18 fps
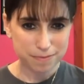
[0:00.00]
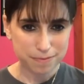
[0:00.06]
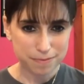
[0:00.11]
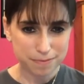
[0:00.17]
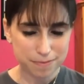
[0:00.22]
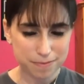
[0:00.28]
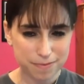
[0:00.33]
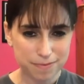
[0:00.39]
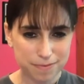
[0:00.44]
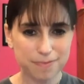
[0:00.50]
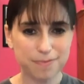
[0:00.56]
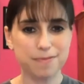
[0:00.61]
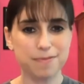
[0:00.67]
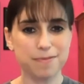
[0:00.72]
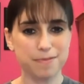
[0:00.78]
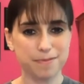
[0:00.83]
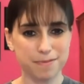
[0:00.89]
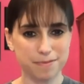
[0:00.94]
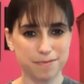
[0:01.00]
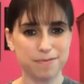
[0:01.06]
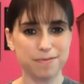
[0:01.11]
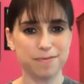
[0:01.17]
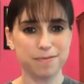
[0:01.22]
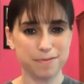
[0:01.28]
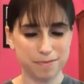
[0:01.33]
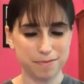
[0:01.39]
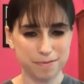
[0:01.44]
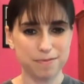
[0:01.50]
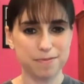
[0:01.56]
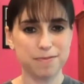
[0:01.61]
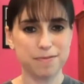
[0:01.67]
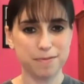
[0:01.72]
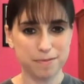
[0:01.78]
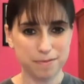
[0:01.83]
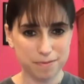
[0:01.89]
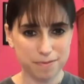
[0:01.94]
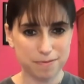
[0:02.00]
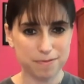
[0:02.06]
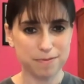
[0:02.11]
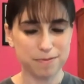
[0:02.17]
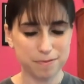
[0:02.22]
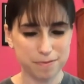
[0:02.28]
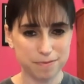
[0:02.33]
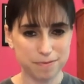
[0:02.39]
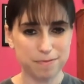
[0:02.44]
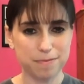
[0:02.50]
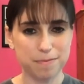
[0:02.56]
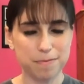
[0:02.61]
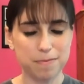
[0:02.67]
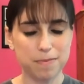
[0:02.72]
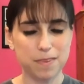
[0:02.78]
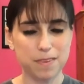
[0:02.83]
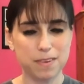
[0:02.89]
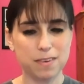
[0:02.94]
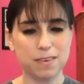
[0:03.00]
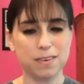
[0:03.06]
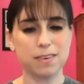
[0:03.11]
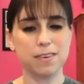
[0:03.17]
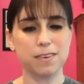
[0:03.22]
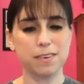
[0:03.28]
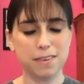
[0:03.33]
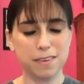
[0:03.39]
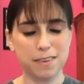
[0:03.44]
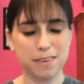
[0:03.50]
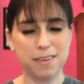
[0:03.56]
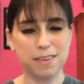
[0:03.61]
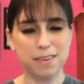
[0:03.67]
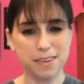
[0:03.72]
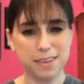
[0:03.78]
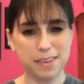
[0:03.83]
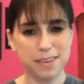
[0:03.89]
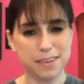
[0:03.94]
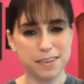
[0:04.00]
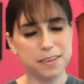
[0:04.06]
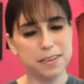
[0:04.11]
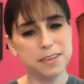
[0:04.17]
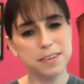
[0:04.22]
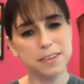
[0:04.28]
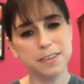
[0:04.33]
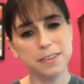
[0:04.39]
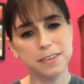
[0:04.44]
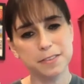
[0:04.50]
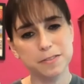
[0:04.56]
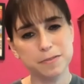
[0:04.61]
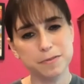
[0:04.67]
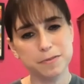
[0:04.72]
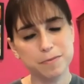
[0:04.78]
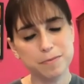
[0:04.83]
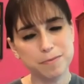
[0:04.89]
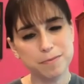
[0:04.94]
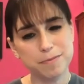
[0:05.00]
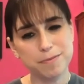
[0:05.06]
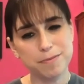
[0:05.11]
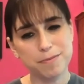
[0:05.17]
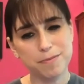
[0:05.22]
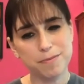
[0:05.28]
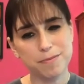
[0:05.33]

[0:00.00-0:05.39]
(not speaking)